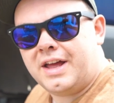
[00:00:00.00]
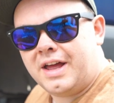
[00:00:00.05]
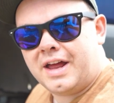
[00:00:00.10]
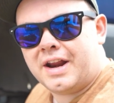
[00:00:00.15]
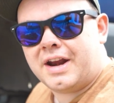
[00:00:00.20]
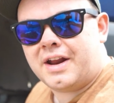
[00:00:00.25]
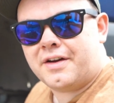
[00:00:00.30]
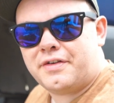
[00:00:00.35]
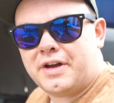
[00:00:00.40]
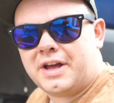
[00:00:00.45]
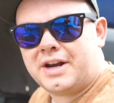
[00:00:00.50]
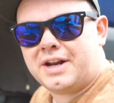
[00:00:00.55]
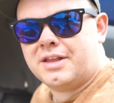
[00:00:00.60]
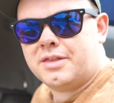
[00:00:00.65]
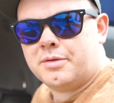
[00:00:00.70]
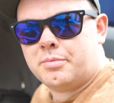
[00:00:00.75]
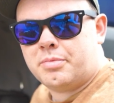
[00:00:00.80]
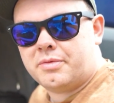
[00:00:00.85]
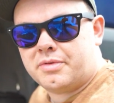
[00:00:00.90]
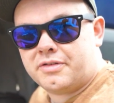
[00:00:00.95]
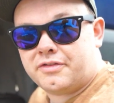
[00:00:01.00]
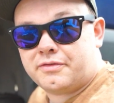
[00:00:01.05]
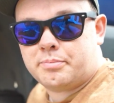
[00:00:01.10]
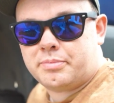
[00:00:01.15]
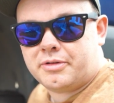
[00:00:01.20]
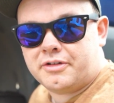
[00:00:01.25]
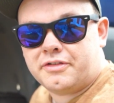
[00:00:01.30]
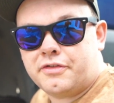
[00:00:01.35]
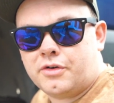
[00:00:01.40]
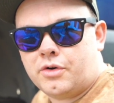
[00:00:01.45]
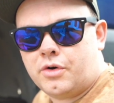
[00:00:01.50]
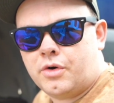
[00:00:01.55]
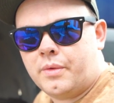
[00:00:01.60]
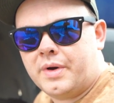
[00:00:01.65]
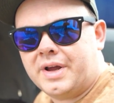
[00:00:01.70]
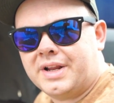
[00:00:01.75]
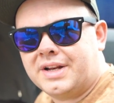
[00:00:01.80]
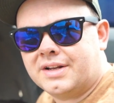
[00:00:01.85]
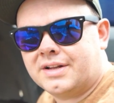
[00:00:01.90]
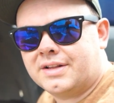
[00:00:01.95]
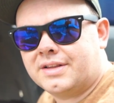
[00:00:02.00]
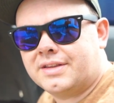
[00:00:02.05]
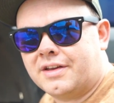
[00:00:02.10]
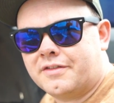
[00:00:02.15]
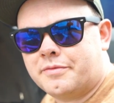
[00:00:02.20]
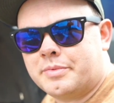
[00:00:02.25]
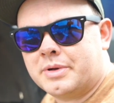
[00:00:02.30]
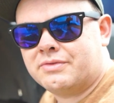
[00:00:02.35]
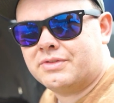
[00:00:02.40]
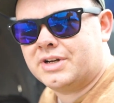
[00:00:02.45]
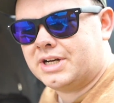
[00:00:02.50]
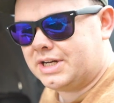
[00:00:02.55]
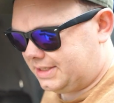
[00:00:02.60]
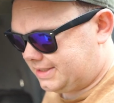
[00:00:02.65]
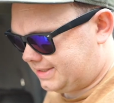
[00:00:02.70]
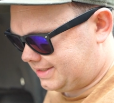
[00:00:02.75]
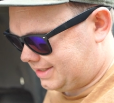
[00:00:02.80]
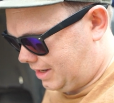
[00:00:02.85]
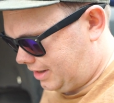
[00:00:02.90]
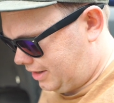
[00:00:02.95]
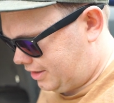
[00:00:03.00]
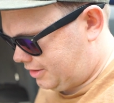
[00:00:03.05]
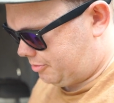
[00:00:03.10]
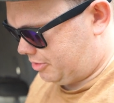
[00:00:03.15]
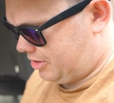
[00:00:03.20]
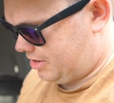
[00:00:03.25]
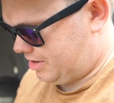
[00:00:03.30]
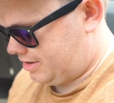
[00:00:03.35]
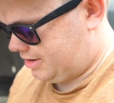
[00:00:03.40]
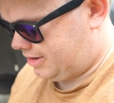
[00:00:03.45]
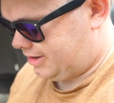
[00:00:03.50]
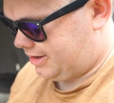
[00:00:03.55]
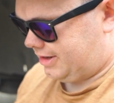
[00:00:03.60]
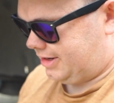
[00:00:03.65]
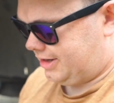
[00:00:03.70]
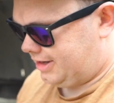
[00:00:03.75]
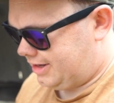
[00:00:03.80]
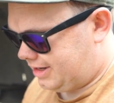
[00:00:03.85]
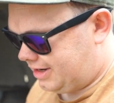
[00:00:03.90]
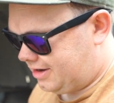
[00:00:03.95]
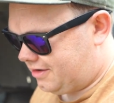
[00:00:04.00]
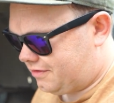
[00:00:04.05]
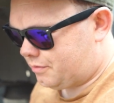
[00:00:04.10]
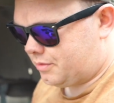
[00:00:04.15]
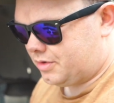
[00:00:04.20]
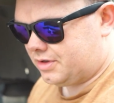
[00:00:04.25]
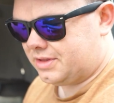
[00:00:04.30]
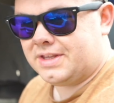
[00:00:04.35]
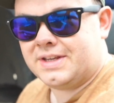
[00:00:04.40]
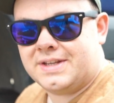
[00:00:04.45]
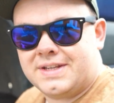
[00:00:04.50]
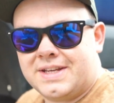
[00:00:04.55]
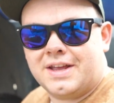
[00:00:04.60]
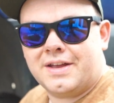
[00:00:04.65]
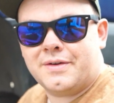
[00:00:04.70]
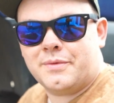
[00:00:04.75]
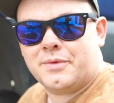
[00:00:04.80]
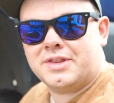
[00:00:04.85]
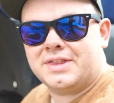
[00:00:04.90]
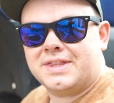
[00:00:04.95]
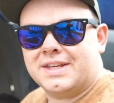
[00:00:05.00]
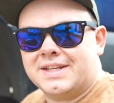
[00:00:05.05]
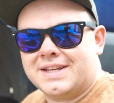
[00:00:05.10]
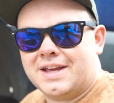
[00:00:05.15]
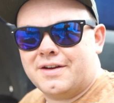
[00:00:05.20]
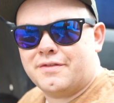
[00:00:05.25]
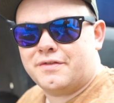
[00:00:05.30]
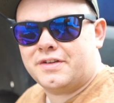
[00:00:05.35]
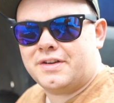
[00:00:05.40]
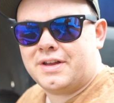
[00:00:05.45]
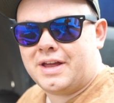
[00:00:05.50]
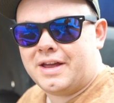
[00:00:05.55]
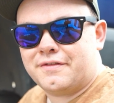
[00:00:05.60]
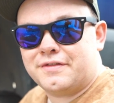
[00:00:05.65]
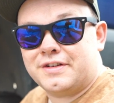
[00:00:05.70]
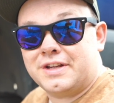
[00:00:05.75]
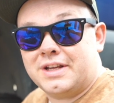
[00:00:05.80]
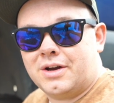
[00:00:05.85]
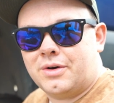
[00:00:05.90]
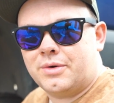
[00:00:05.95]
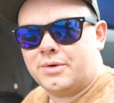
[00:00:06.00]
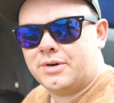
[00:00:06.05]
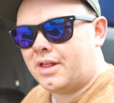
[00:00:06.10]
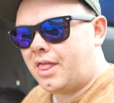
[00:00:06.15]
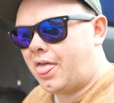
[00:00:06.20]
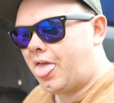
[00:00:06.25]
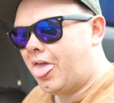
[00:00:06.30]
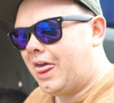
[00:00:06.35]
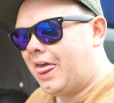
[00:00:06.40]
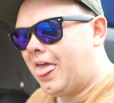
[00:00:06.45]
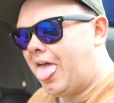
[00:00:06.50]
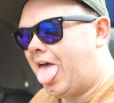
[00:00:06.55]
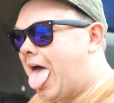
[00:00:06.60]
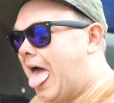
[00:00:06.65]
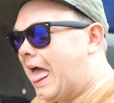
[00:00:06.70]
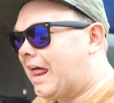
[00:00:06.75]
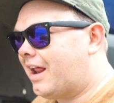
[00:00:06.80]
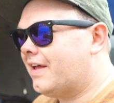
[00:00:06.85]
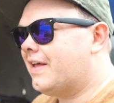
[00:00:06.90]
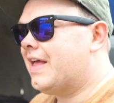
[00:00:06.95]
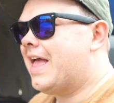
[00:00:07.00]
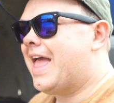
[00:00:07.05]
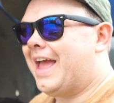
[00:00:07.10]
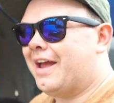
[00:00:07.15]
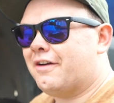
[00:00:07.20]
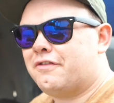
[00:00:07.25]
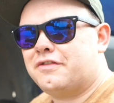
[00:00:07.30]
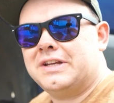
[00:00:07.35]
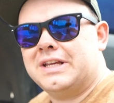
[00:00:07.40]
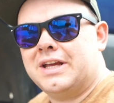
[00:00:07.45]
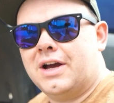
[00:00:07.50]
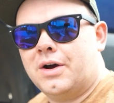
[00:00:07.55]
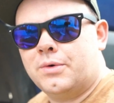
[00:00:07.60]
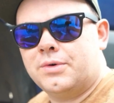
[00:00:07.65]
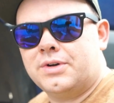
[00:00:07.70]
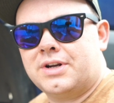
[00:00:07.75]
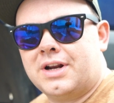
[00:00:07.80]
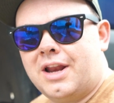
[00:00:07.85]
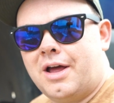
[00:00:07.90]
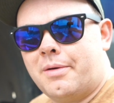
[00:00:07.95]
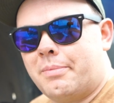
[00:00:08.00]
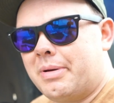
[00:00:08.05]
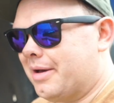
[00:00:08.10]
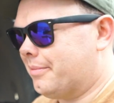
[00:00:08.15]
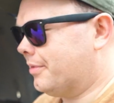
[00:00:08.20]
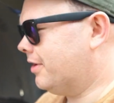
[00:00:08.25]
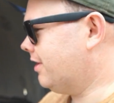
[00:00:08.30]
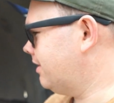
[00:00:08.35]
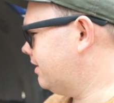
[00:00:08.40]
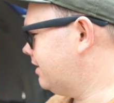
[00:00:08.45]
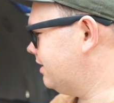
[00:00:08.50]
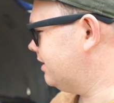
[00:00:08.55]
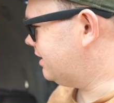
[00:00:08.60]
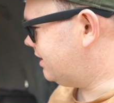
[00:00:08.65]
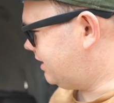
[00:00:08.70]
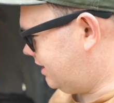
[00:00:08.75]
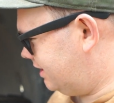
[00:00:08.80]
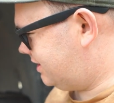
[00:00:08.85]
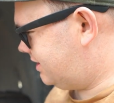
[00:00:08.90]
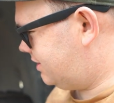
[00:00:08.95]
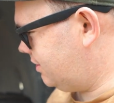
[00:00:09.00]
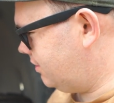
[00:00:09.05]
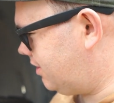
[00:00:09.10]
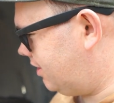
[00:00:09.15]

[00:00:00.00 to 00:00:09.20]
And I've had it in the before when they've been really stuck, but even with this, with this heavy, hefty old, ugh, hefty old club hammer, I still